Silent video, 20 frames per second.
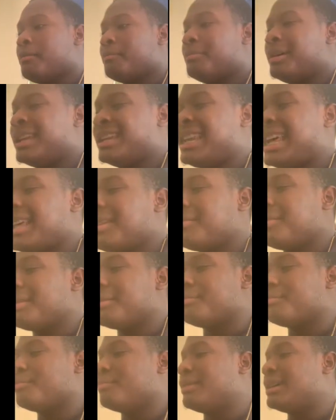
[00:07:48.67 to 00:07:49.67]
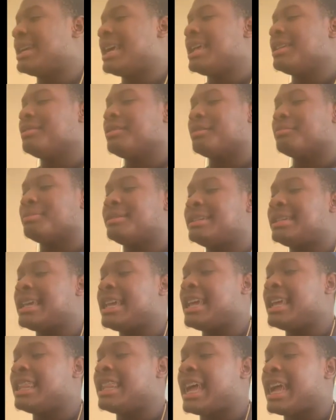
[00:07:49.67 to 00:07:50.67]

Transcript: But that's what I'm saying.